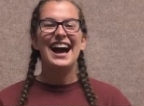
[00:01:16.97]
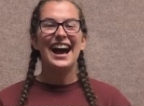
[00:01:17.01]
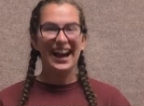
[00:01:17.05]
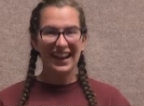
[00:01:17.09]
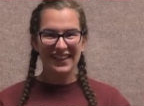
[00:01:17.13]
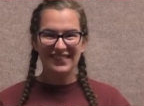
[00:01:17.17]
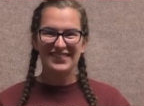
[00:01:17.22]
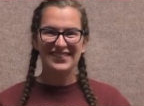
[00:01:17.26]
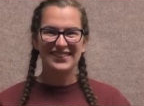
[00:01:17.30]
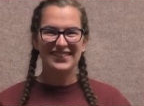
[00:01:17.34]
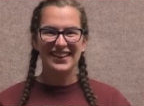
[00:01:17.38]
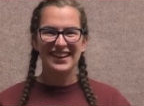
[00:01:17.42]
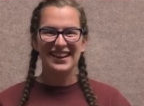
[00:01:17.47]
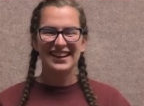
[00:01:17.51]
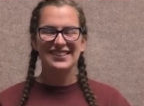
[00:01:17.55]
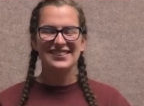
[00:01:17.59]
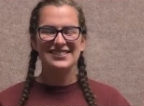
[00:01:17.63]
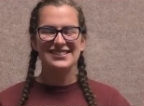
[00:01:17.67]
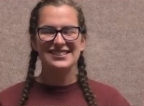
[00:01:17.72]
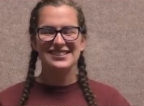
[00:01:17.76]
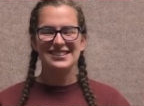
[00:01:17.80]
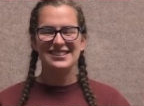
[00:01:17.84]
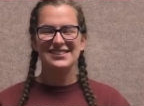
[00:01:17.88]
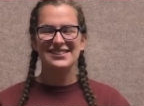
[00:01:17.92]
I know what
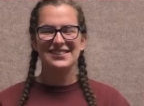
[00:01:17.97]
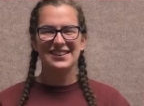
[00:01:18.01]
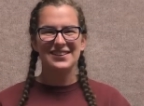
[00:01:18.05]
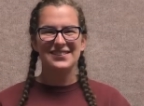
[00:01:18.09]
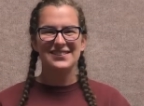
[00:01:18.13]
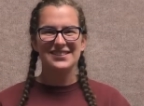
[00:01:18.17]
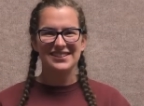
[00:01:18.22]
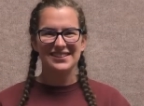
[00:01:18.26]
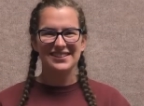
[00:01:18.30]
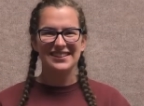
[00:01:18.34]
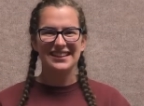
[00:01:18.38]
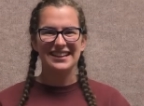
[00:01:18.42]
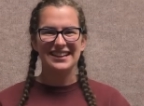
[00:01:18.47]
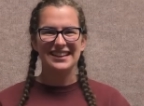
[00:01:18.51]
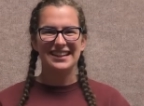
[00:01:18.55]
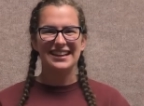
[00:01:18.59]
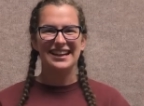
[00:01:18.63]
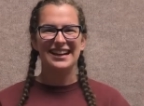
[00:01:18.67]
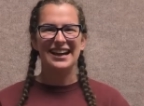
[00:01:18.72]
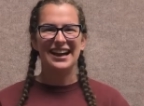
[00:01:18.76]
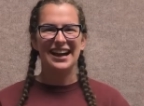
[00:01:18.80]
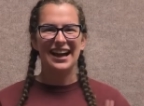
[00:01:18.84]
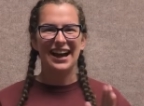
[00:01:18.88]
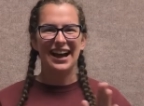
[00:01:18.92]
I'm doing, what I'm doing
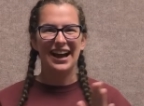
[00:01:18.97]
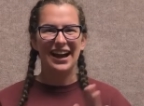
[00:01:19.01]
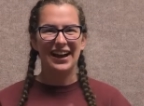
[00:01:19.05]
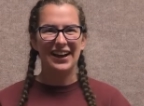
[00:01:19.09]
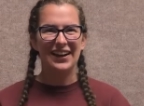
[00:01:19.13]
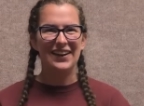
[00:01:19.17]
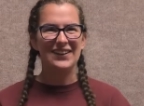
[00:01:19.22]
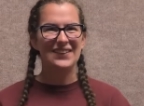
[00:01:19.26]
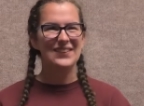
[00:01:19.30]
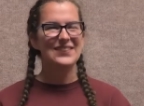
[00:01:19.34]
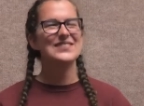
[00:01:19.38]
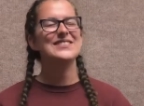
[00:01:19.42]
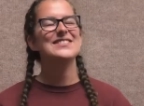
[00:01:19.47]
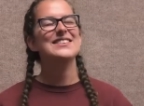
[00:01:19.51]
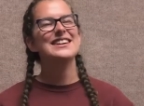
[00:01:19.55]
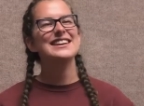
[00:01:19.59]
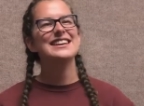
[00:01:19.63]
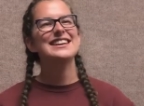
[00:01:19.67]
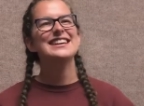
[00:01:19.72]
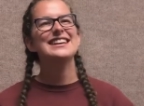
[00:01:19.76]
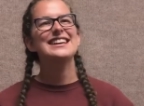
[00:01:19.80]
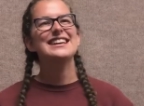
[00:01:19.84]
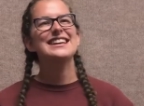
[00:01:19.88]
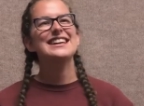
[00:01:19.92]
here. Help.
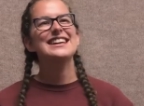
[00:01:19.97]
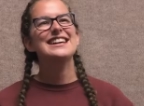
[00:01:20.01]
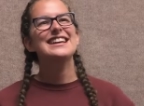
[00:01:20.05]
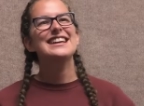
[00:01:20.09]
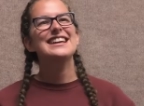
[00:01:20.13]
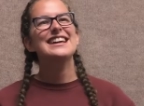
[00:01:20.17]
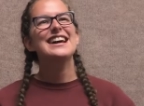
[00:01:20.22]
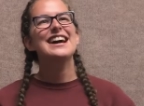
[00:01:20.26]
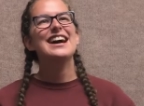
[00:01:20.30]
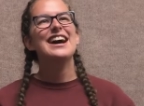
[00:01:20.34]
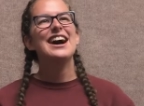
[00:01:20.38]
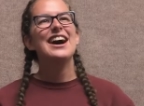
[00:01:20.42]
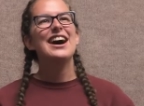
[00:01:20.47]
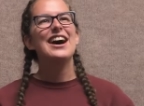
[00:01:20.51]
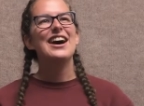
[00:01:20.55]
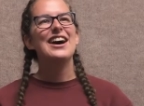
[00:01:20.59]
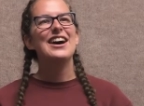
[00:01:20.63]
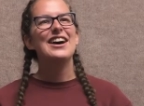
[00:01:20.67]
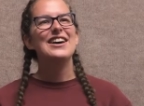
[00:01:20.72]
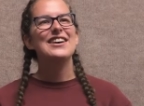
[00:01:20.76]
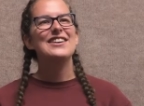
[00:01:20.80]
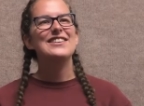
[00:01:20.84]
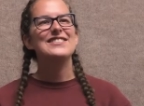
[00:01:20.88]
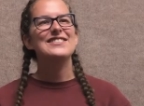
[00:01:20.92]

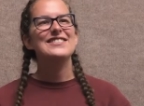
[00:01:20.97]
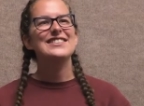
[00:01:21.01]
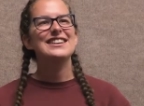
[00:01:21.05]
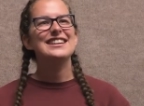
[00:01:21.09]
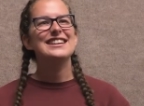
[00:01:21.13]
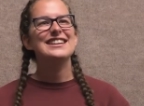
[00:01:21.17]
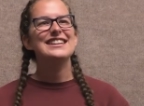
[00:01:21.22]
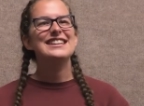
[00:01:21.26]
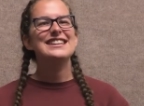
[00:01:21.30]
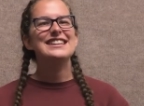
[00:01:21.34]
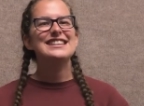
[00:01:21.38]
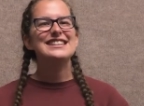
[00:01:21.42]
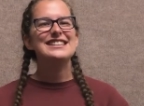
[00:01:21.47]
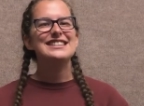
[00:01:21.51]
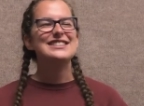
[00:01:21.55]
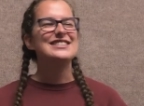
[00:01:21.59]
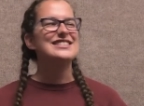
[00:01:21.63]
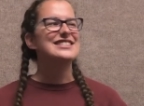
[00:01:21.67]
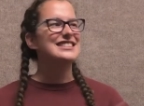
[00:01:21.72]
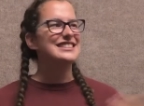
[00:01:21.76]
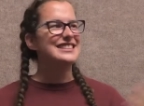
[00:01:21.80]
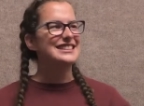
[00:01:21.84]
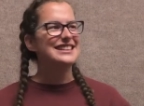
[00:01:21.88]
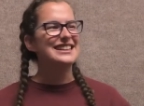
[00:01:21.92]
Um, so
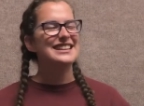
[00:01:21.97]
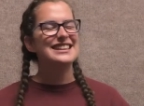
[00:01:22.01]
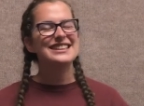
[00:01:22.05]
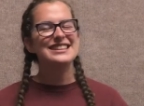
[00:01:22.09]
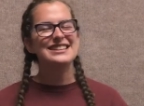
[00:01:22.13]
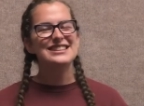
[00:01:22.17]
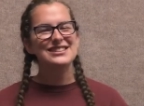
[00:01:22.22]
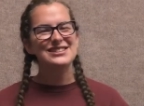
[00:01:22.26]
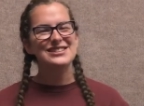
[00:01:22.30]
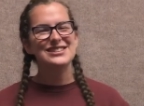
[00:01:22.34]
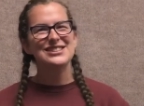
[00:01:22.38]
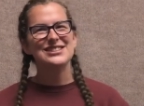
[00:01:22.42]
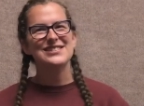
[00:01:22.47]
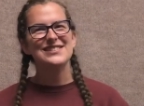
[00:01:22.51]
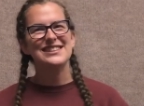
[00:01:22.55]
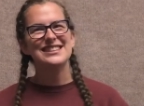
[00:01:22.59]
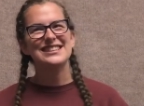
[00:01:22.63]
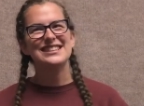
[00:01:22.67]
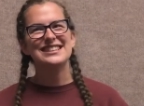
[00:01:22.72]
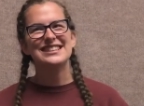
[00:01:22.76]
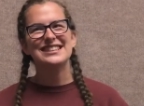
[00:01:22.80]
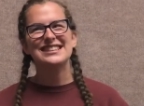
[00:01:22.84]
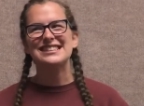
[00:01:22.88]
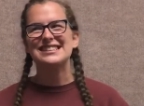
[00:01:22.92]
she introduced me
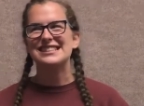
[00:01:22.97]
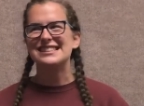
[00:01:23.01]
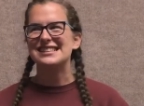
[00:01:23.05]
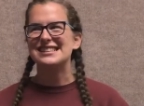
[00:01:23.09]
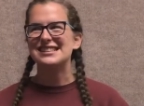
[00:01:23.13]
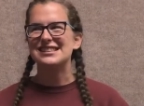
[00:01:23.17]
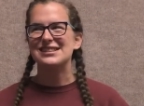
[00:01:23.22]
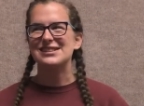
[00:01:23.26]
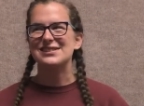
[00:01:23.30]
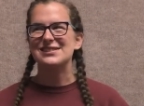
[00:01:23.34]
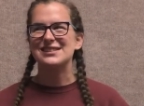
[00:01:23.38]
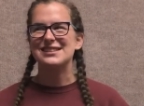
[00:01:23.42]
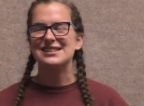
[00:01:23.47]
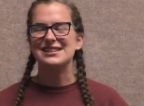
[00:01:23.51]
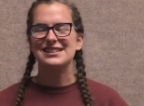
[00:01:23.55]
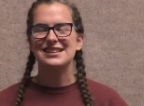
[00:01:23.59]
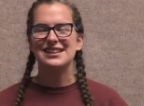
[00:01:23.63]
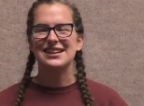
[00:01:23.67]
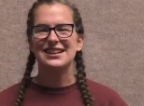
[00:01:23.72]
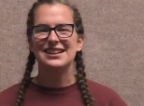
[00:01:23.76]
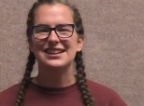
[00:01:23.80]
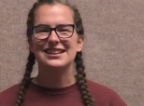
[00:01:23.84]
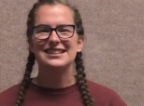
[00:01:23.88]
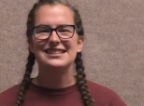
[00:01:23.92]
to the sister
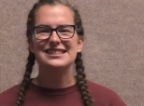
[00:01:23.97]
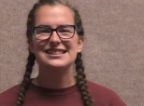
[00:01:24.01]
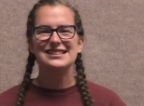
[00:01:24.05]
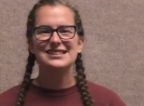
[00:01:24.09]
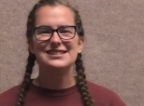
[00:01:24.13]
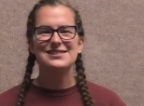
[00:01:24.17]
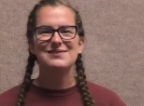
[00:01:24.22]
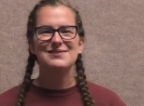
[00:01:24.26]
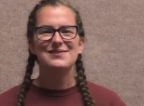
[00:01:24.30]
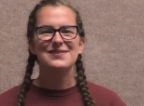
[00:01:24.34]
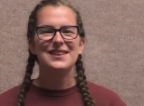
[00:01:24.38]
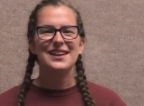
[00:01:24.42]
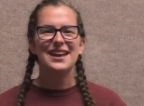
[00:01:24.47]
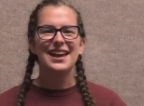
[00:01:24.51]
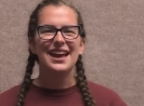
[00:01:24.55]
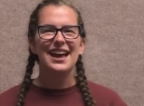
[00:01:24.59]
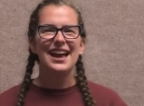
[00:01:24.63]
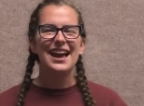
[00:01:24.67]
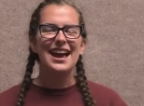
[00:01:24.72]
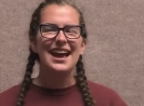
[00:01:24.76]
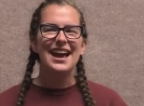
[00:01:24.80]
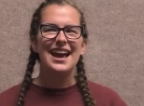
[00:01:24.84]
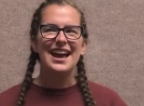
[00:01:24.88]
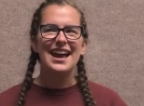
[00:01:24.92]
missionaries
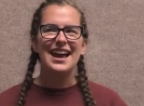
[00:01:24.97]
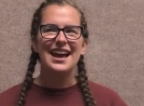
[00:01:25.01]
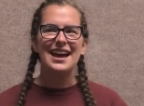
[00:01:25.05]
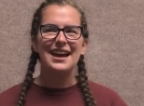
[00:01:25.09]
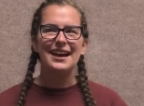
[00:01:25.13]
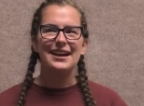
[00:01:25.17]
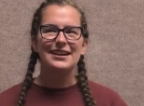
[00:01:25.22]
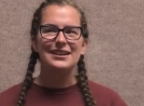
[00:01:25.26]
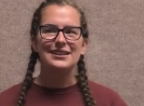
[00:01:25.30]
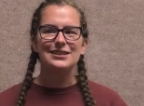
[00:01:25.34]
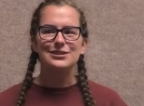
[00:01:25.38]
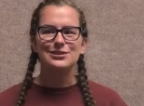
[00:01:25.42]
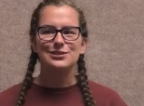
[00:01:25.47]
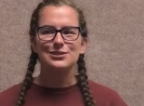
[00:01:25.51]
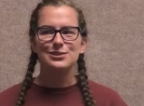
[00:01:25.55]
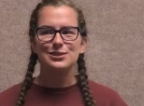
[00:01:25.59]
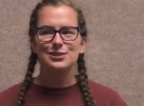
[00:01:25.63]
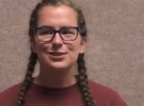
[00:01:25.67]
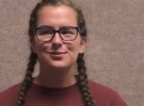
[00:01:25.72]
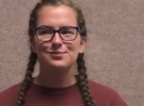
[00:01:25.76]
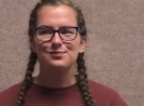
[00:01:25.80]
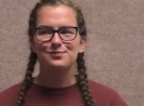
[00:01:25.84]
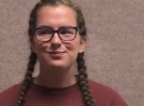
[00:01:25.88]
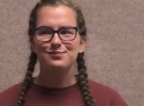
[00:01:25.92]

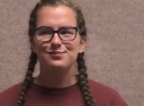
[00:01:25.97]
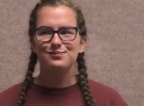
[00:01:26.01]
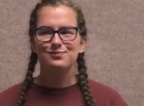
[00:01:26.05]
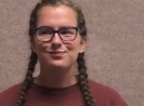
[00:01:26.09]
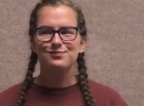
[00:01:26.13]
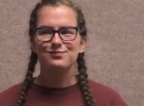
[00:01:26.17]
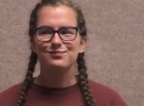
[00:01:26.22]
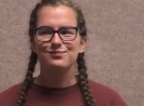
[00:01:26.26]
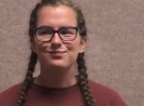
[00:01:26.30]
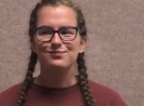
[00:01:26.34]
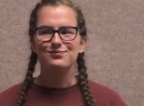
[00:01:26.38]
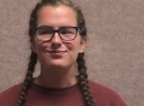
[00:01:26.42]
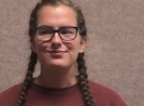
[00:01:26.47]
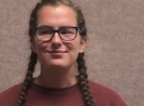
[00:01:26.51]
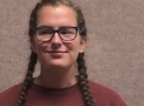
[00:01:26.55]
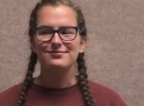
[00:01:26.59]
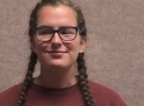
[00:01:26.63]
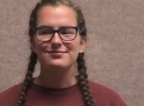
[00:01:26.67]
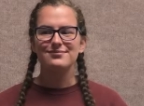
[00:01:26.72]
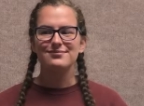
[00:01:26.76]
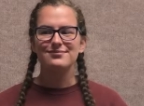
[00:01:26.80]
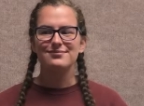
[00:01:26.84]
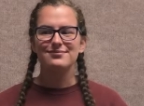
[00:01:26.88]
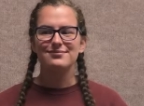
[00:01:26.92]
and
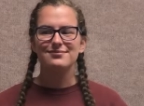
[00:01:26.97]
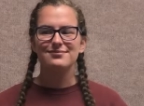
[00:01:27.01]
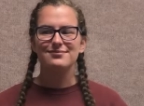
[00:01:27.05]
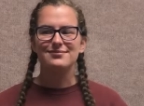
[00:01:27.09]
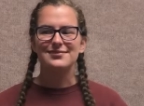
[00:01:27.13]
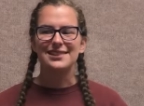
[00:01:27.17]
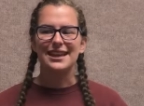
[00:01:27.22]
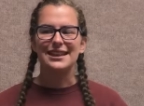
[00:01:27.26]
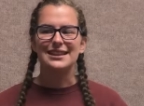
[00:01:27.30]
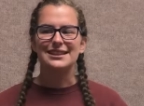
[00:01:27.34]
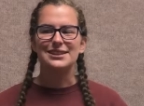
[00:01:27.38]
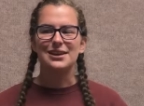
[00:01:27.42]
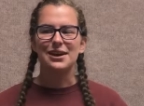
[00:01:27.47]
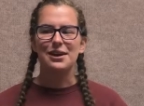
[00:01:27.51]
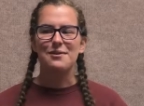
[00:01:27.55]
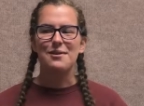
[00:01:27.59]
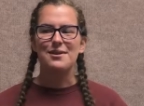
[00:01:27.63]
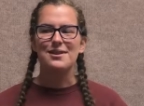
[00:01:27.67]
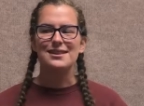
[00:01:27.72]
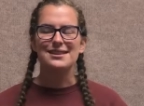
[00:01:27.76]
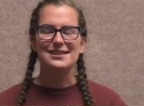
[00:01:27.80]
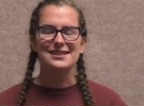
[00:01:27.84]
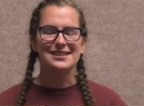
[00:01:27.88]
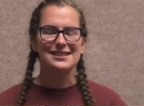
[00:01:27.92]
that's how I
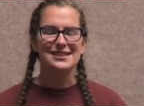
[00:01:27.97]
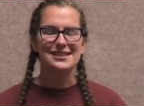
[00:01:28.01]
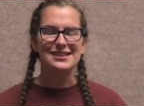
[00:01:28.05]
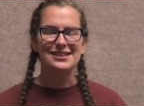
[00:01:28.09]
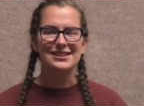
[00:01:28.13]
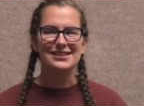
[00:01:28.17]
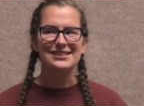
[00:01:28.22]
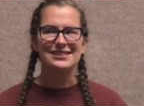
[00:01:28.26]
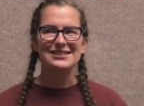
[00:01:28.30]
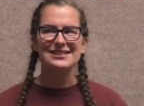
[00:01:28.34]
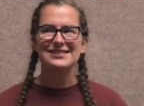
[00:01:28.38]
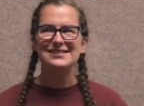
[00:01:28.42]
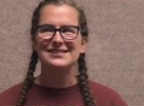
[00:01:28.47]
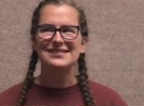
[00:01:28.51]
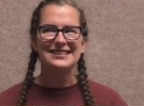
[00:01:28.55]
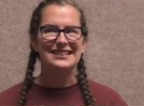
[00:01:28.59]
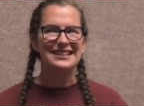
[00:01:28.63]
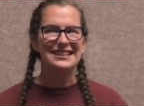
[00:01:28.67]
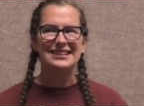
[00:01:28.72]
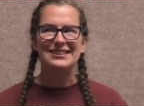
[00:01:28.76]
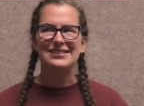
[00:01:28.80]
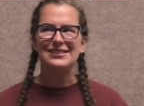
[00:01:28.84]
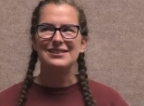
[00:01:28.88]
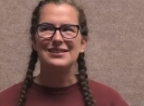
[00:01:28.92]
met the sisters.
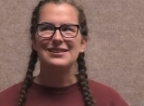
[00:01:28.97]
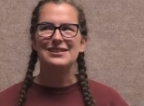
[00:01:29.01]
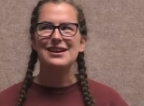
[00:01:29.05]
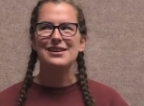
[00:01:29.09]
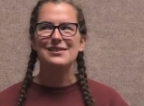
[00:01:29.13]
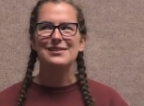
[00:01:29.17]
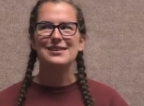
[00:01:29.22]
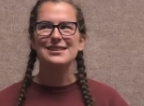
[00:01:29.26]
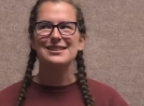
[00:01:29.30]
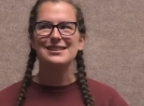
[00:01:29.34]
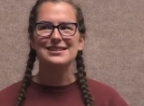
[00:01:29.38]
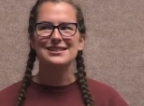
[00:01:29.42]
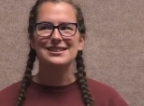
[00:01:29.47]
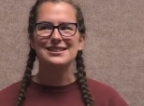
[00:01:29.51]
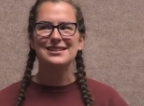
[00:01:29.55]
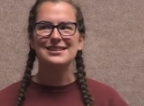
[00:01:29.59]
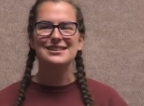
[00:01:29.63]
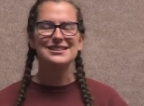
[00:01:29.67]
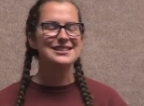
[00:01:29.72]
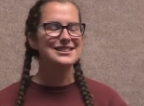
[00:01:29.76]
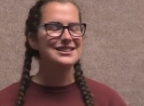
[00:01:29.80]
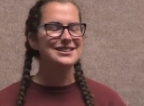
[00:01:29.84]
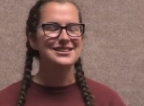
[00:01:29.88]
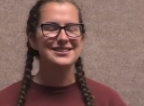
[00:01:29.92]
And I went to
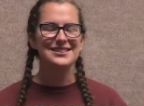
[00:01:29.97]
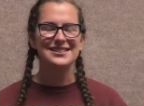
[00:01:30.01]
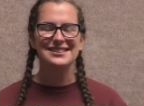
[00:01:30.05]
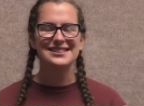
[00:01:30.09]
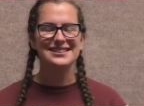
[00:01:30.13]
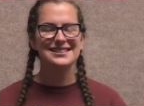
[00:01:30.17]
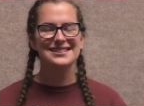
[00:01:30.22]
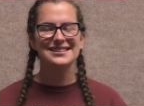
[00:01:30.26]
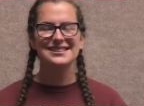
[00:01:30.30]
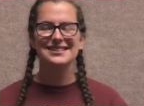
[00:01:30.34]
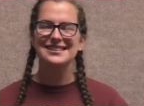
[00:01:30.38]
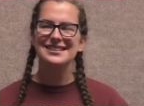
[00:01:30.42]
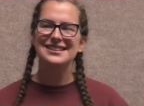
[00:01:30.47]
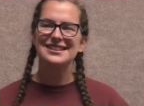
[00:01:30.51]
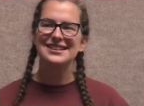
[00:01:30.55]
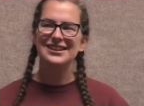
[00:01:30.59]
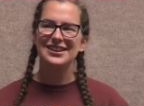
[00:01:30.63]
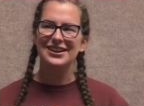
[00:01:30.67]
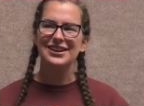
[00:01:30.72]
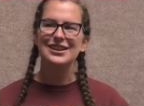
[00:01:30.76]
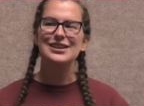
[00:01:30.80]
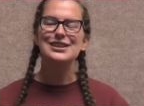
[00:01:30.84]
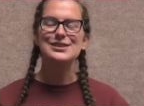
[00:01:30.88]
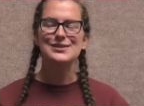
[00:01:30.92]
church. It was
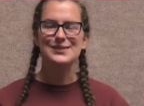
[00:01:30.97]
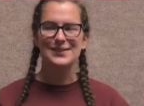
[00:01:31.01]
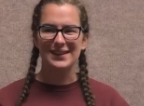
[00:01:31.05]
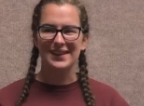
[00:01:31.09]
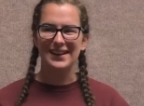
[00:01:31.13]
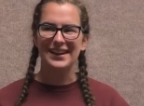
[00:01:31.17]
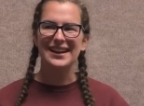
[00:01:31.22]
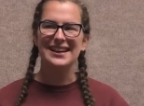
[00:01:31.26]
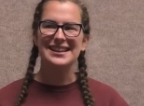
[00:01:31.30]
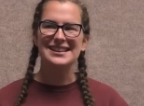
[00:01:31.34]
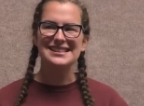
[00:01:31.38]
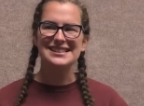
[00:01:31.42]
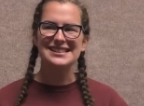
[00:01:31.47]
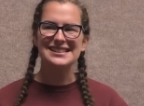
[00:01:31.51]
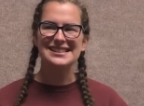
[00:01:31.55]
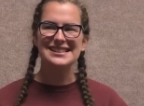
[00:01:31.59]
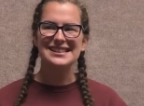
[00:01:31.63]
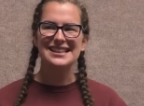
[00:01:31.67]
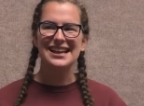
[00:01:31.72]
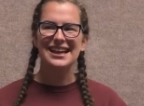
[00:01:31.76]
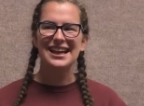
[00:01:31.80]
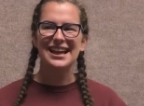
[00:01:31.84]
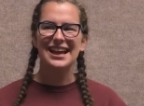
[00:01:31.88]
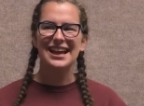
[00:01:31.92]
a good experience.